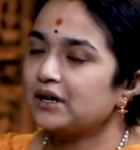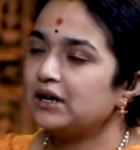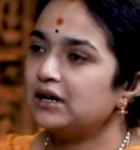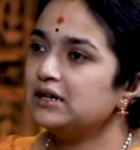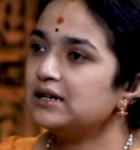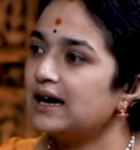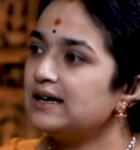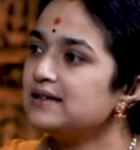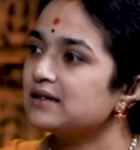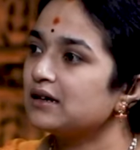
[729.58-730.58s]
it
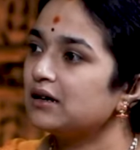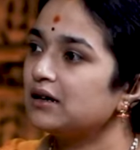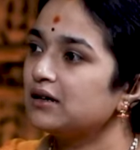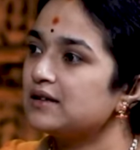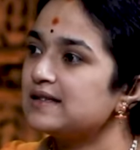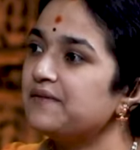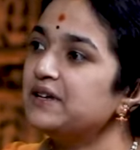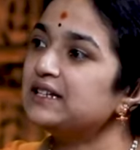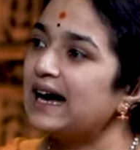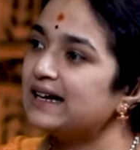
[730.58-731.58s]
has
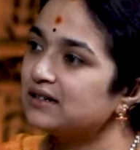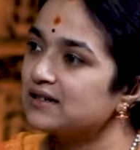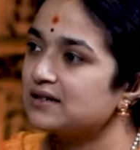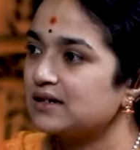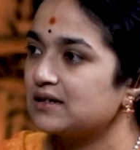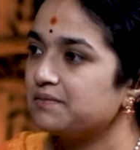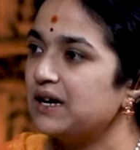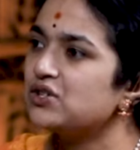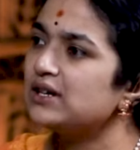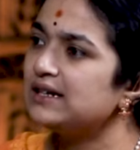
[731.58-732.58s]
7 characteristics,
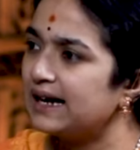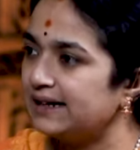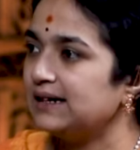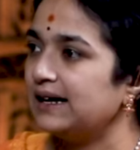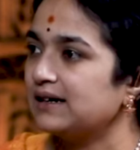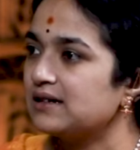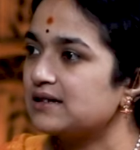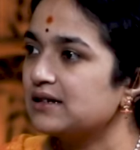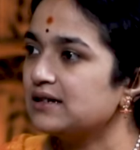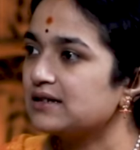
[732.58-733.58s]
majorly 9
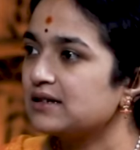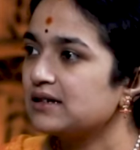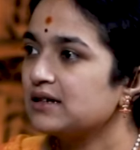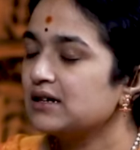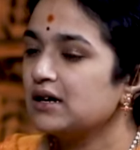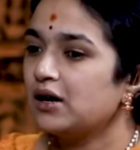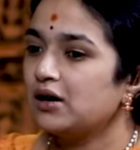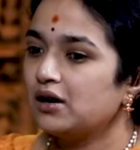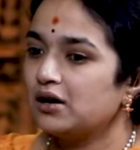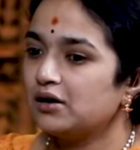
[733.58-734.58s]
characteristics.
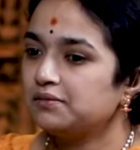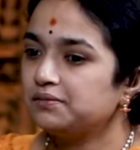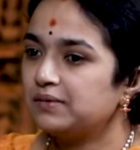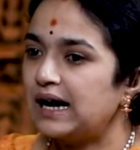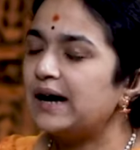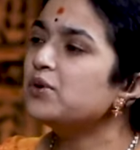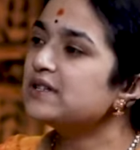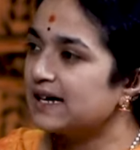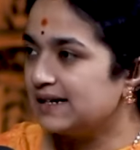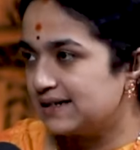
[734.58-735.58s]
I would
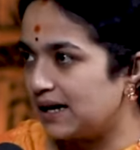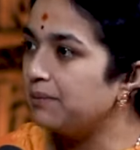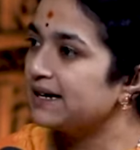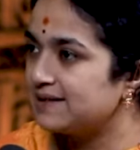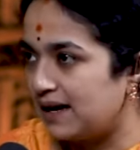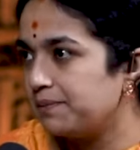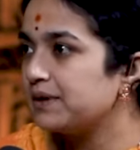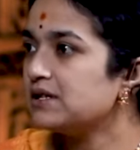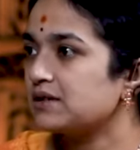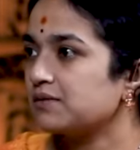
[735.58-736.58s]
cite some
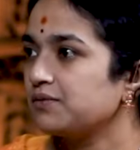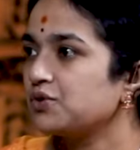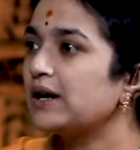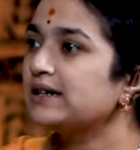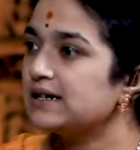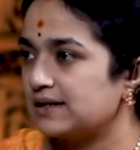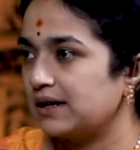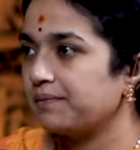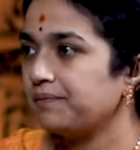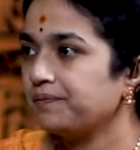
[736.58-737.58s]
examples to understand.
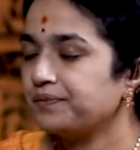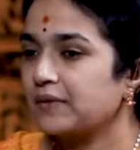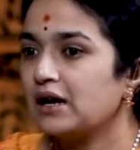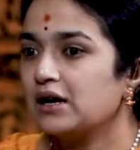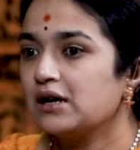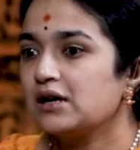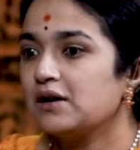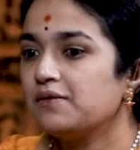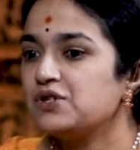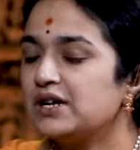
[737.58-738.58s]

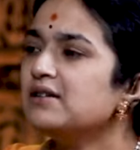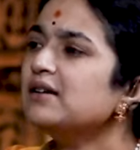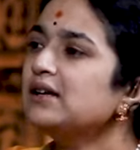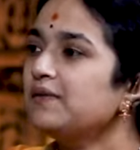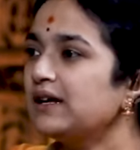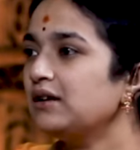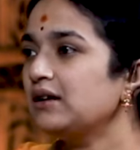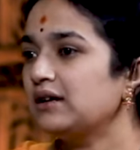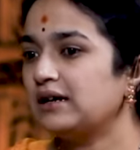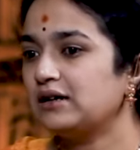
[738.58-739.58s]
Generally, when
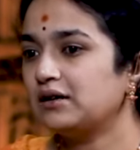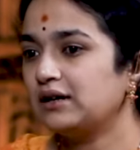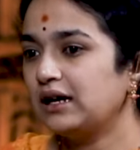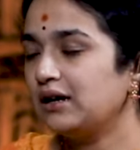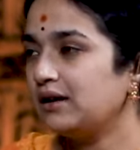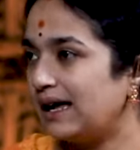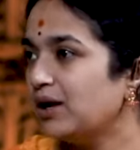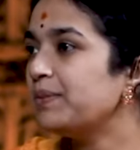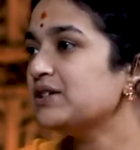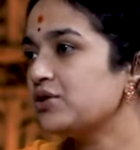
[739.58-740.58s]
an
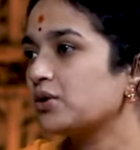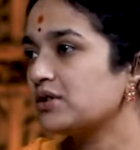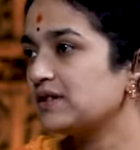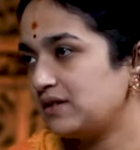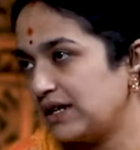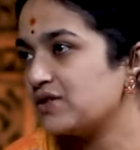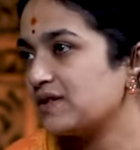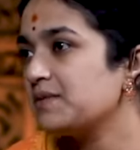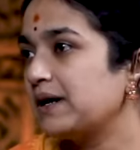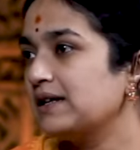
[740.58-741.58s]
allopathic doctor touches
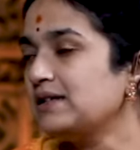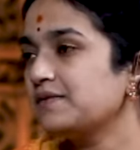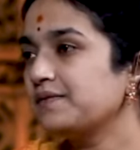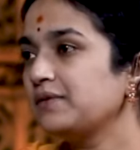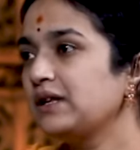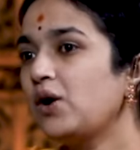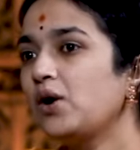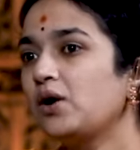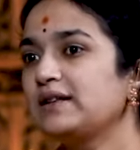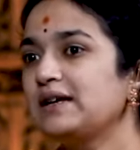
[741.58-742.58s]
the pulse,
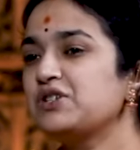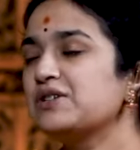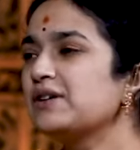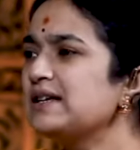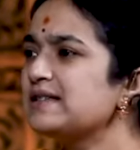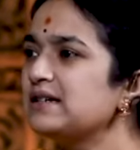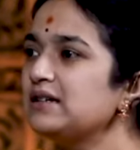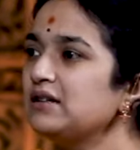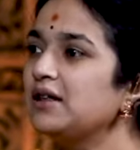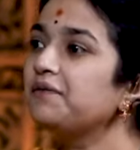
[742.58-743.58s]
they generally
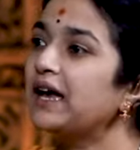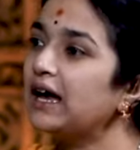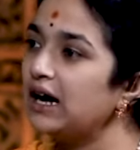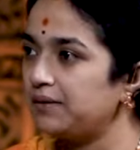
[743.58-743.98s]
see the vega,